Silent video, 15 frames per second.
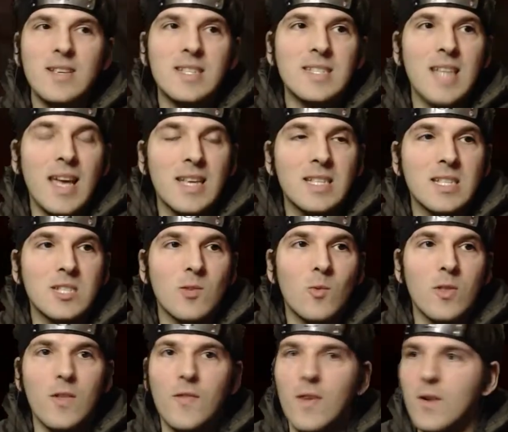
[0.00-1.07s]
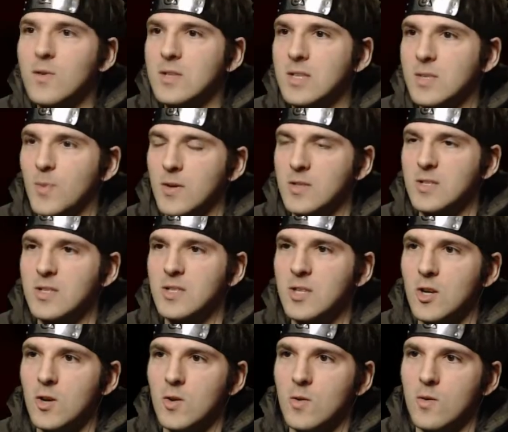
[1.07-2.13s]
stasis, so what the fuck was I supposed to
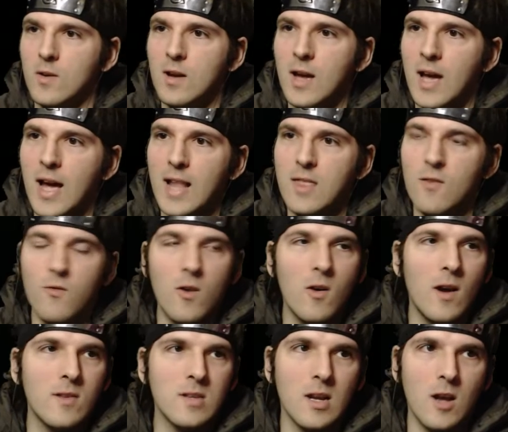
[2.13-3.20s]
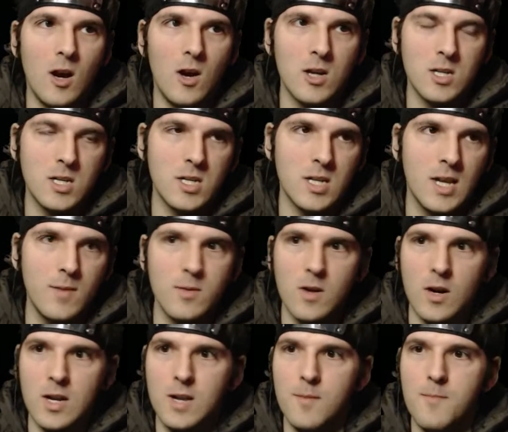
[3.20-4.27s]
do? At the wrong... I was like, oh, I should just keep
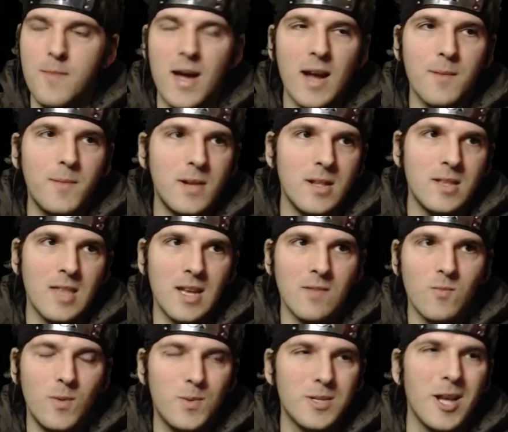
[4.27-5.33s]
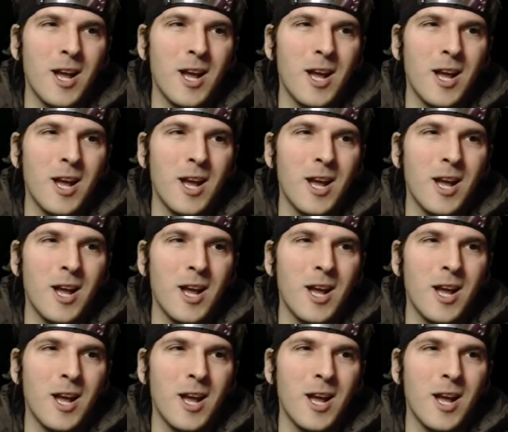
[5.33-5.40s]
knocking him back, but that weapon's